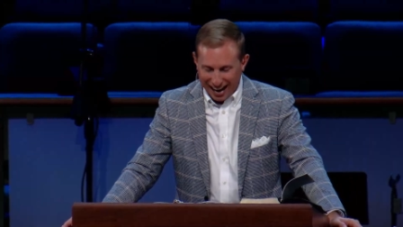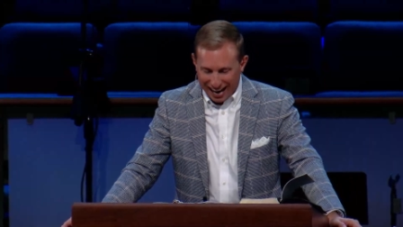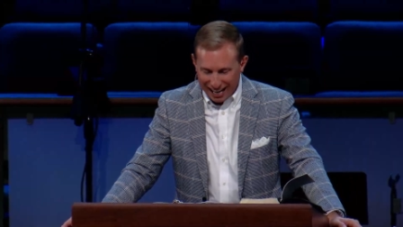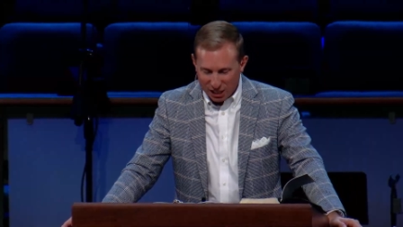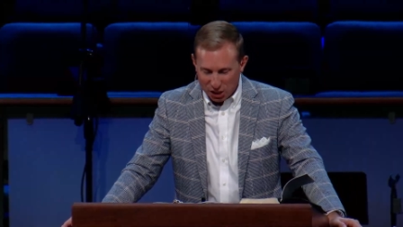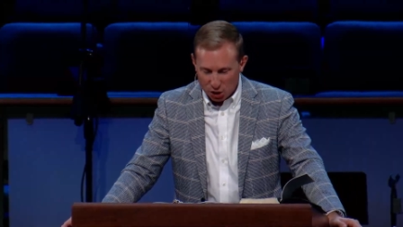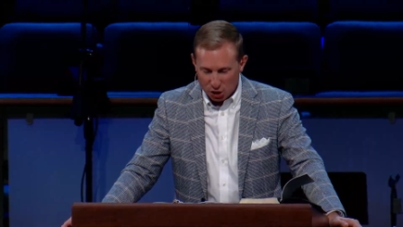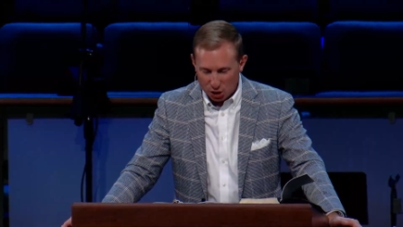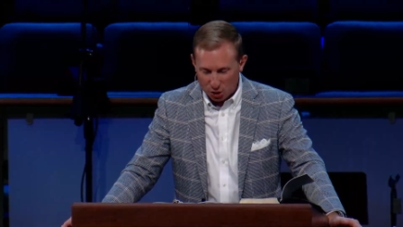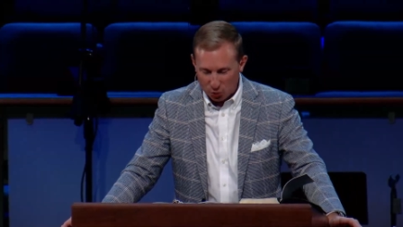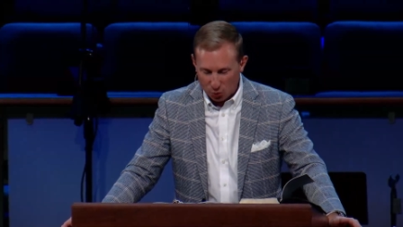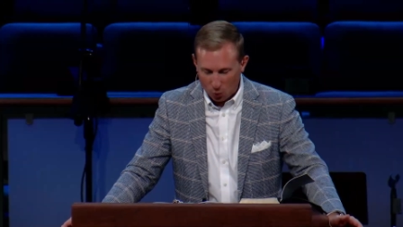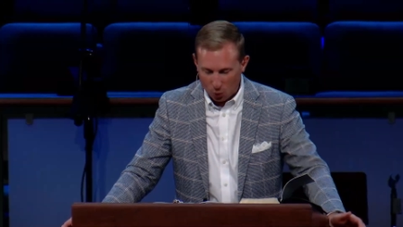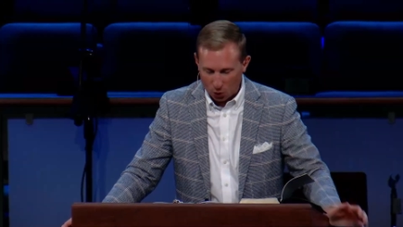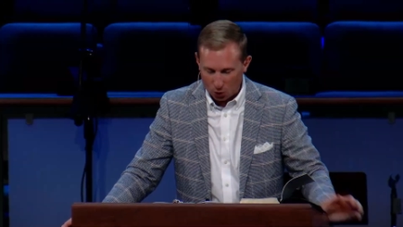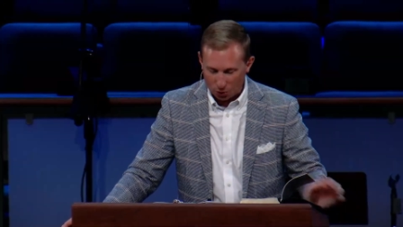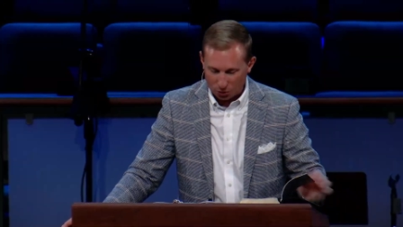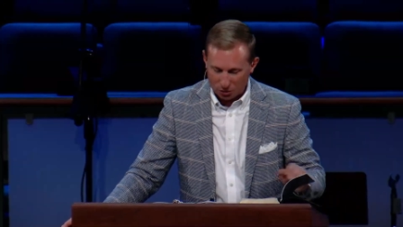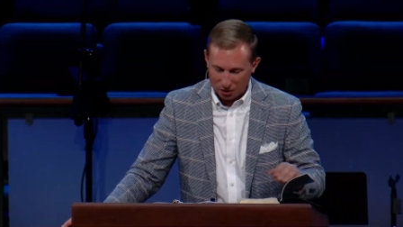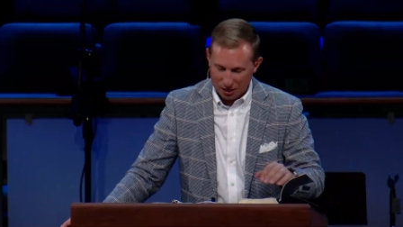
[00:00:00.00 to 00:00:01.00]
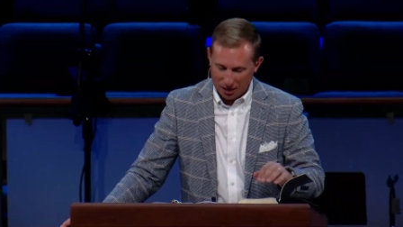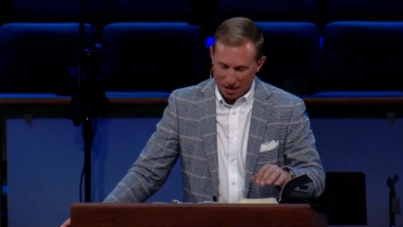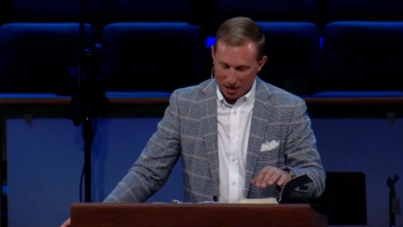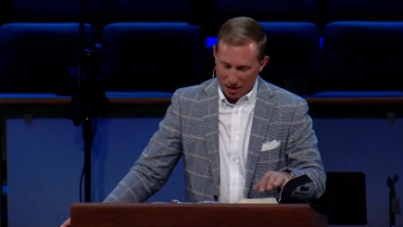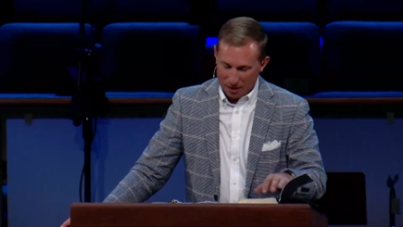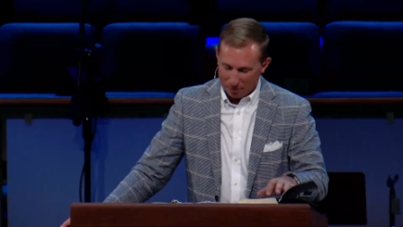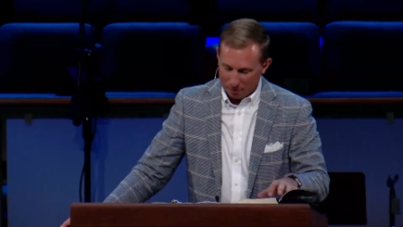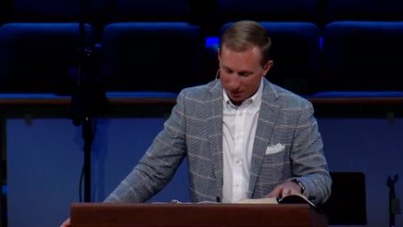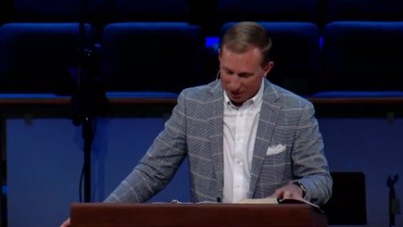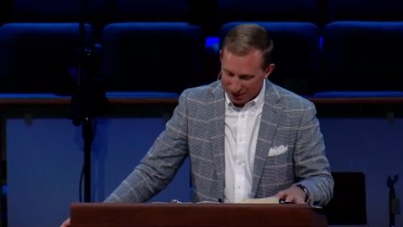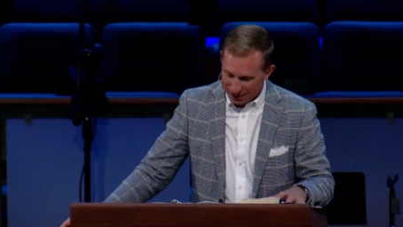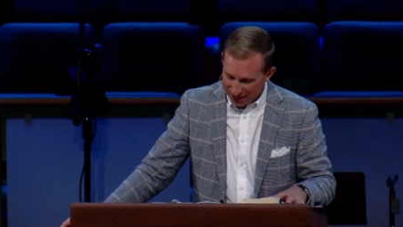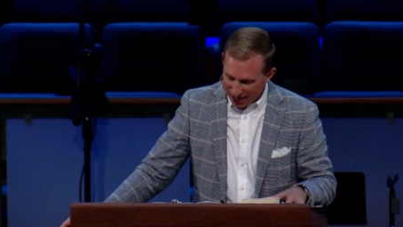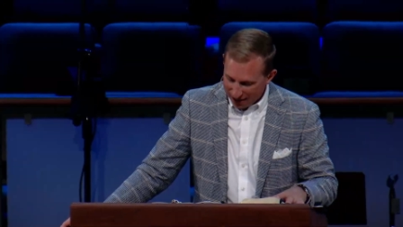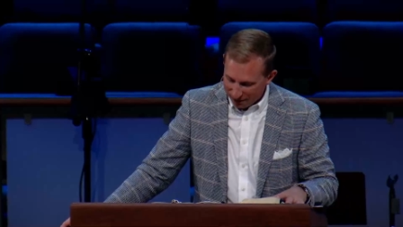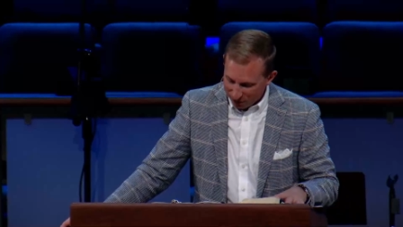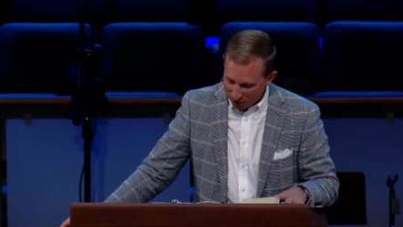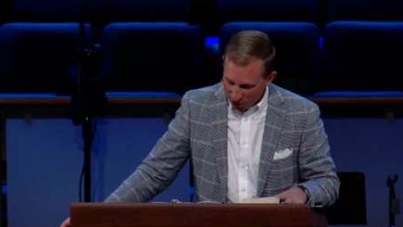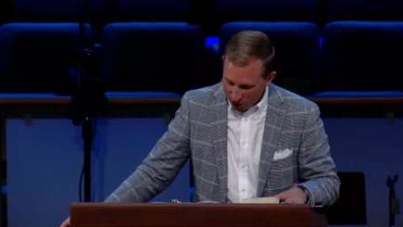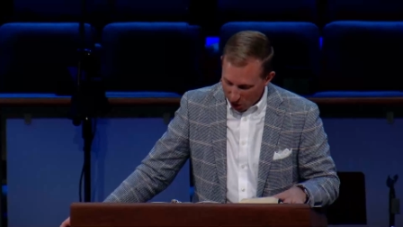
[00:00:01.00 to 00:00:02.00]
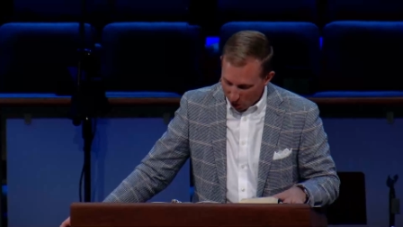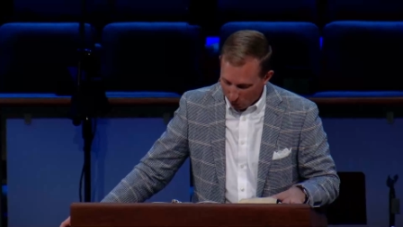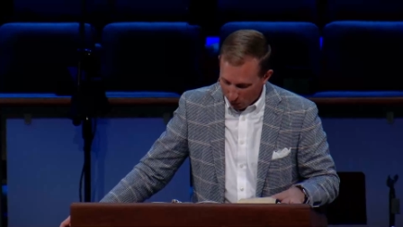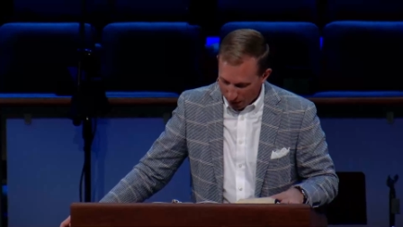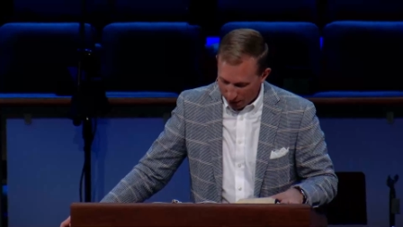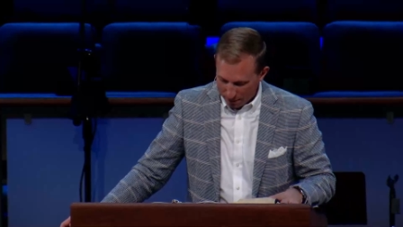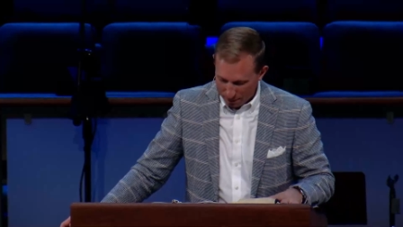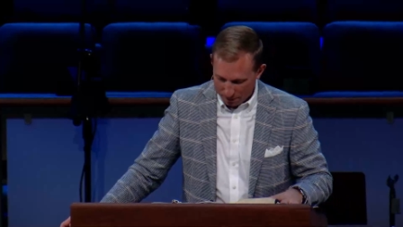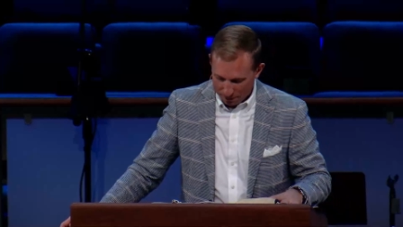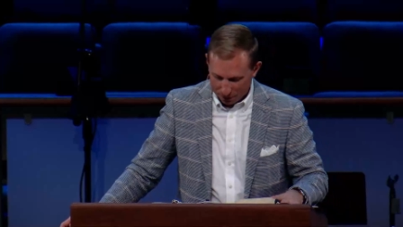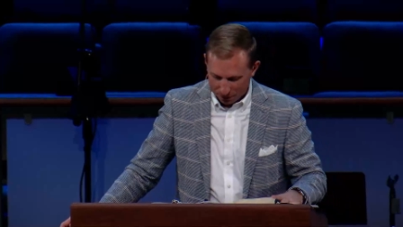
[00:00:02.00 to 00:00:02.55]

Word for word: ancient world, but saved Noah,